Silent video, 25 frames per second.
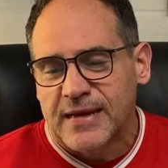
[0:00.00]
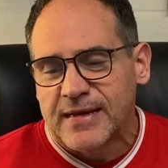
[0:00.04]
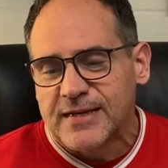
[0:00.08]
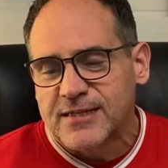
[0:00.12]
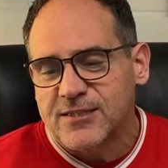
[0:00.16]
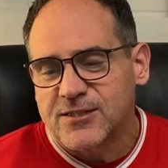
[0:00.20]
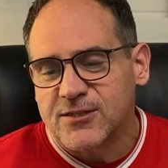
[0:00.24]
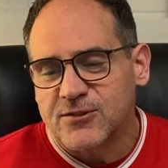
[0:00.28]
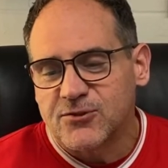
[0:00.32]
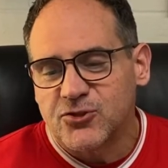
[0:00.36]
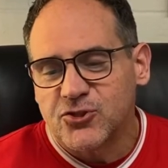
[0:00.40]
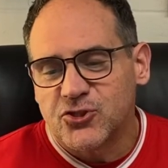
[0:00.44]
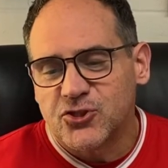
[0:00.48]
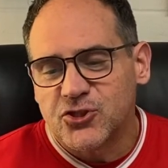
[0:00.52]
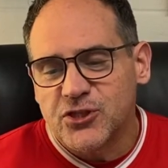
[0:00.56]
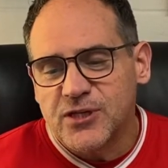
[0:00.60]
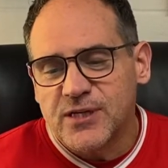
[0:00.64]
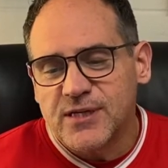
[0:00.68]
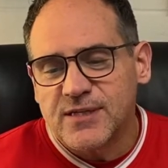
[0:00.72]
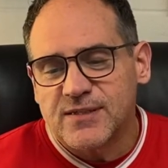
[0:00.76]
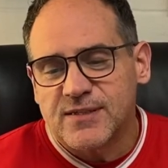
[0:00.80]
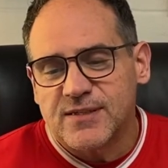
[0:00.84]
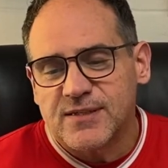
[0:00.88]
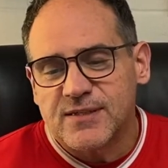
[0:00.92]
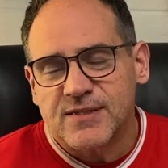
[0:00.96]
So
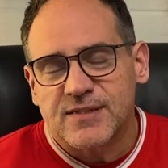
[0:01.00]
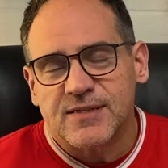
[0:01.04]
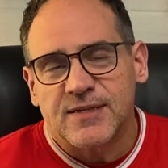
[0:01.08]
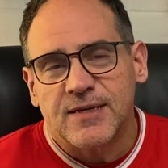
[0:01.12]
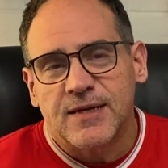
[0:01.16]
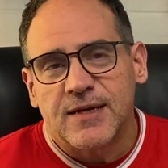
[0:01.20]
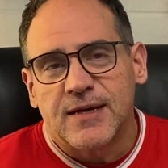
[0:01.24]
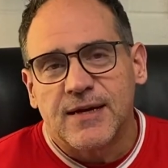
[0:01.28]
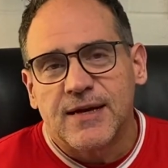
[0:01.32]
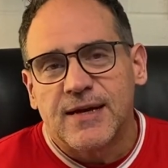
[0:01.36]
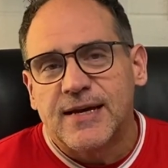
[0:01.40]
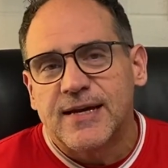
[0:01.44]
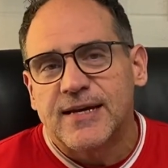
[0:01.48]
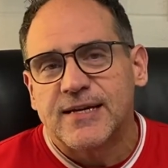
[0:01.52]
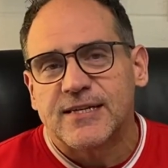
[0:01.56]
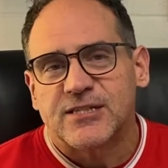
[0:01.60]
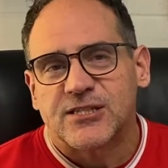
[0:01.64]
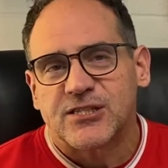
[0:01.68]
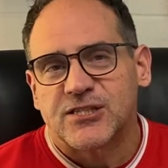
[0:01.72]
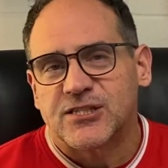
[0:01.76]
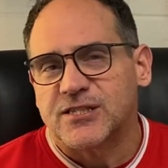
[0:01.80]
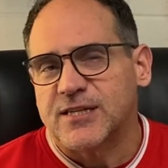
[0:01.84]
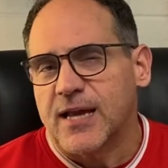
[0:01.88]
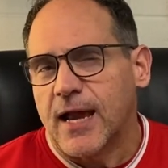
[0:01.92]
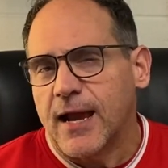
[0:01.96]
Jesus, his
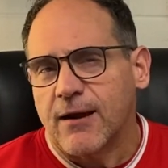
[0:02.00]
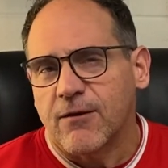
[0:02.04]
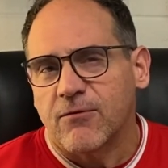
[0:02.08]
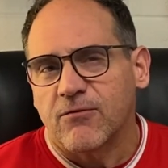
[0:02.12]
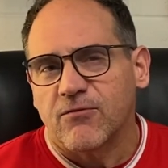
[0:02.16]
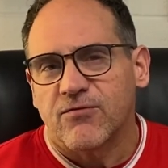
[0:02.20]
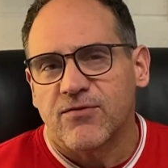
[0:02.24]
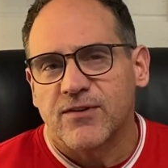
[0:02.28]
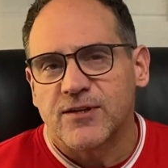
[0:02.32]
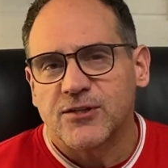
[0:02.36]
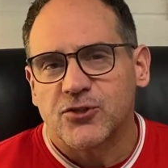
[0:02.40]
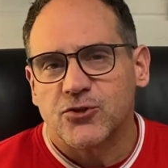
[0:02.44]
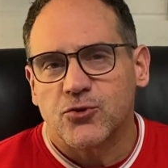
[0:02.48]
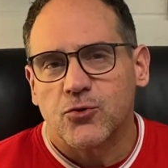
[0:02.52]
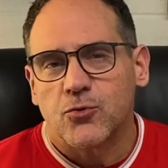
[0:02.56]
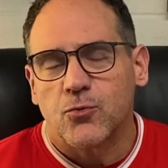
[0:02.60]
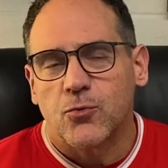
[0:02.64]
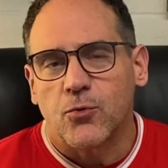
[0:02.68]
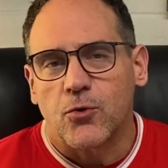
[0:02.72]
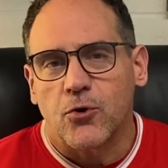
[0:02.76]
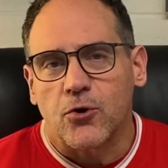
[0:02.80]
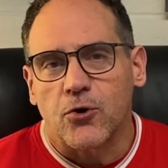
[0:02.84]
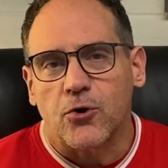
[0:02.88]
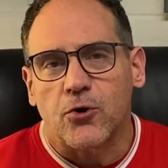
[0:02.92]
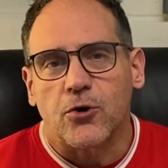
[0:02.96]
sacrificial
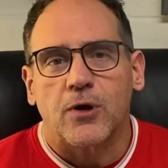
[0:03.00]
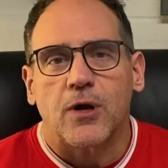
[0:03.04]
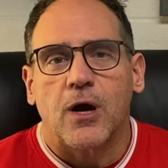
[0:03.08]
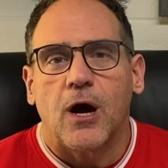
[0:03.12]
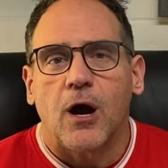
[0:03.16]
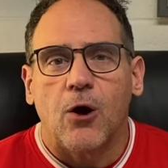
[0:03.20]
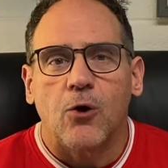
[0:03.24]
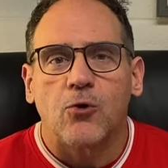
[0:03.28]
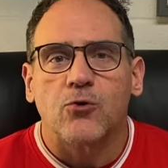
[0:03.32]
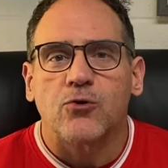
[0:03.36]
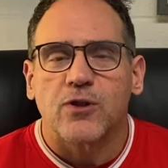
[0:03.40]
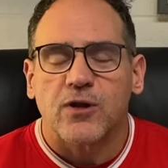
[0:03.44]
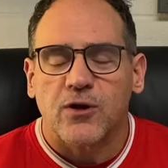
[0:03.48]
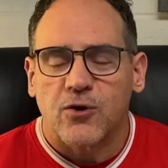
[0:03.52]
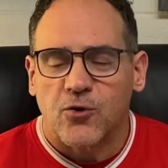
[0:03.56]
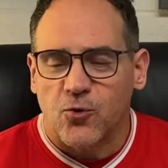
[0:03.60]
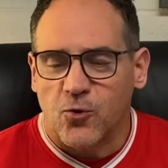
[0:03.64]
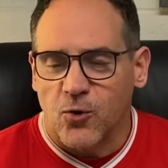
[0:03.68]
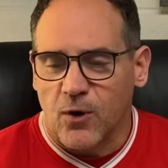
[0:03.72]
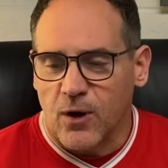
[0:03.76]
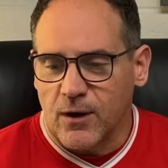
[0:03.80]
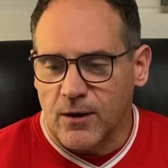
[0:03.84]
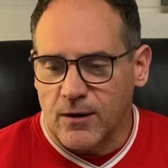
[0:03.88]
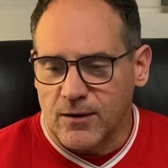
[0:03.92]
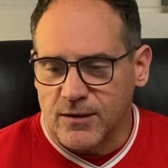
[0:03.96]
work on the
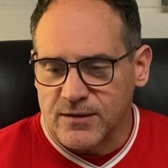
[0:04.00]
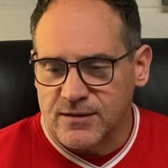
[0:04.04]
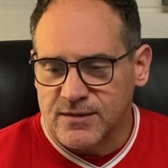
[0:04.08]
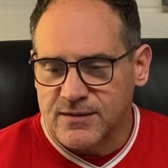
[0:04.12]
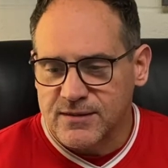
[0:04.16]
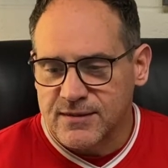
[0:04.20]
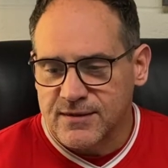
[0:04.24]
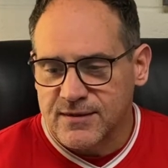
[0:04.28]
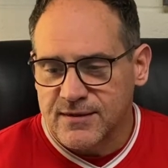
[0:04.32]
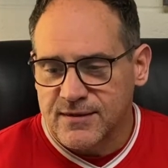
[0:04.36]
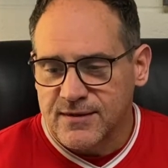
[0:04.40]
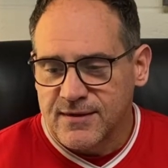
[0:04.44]
cross